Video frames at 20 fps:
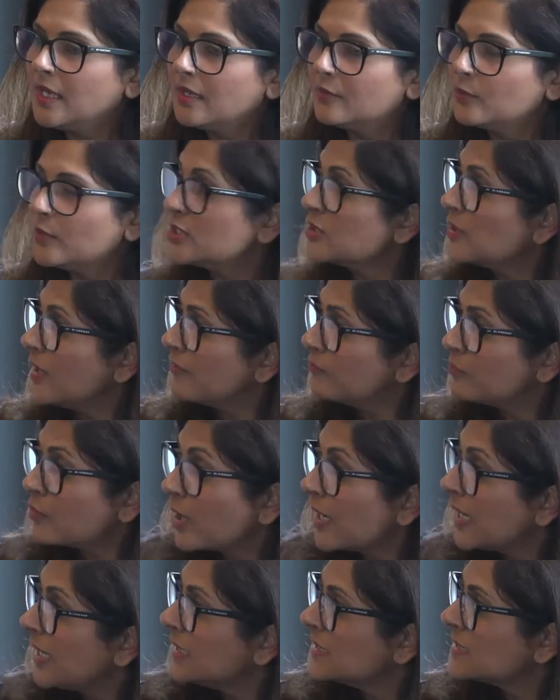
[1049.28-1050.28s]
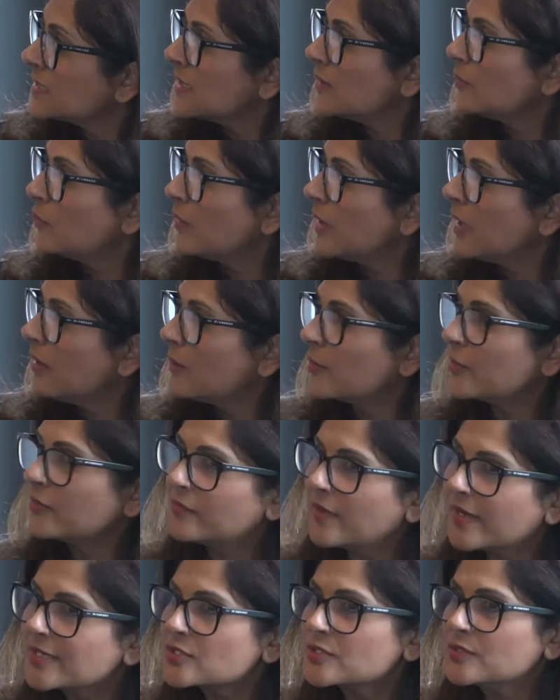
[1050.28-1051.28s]
do have brains and we are
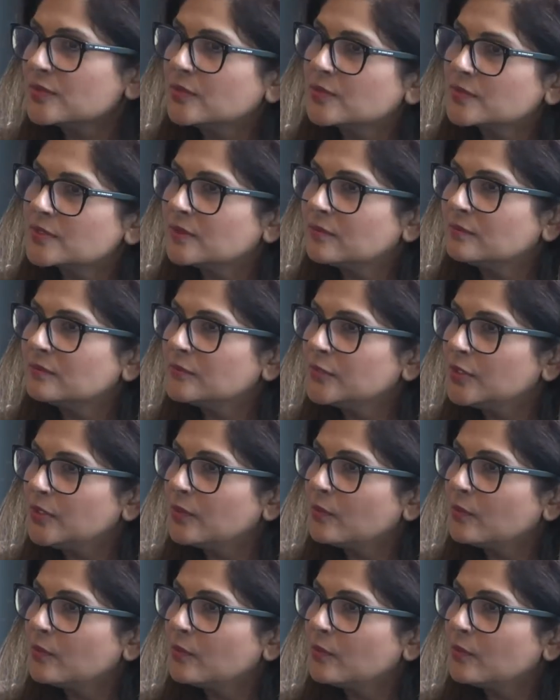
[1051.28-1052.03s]
professionals and,